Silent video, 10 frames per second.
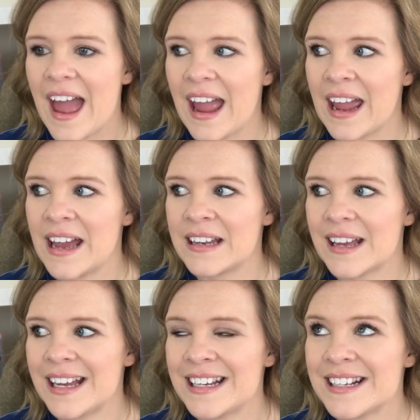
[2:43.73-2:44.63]
And
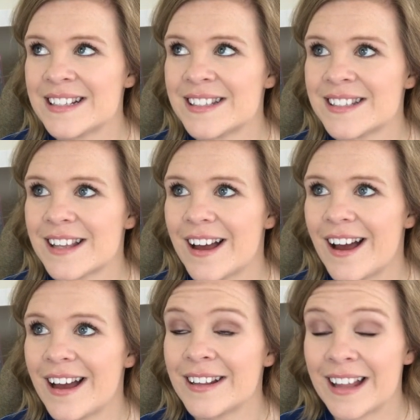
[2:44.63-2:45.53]
it is,
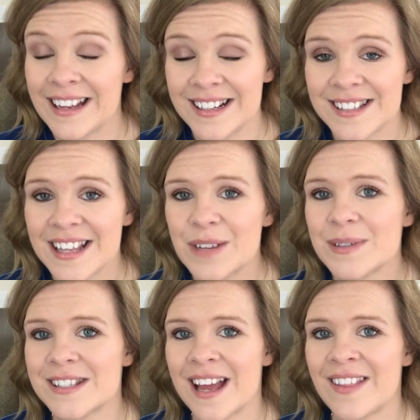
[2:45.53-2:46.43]
like it said, it
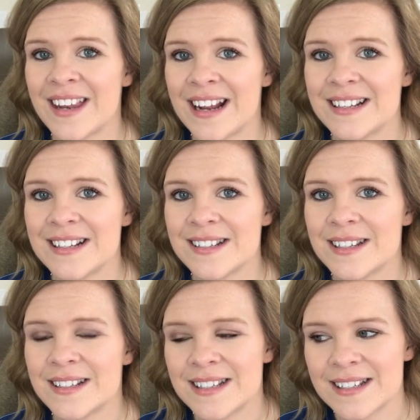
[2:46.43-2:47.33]
was set in the
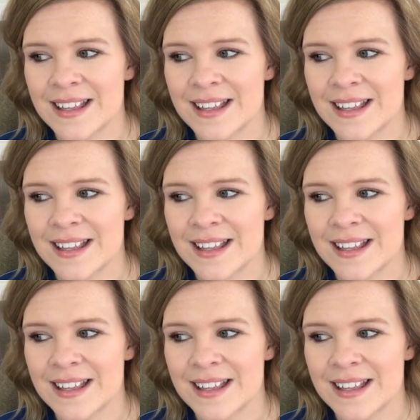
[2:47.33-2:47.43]
1960s.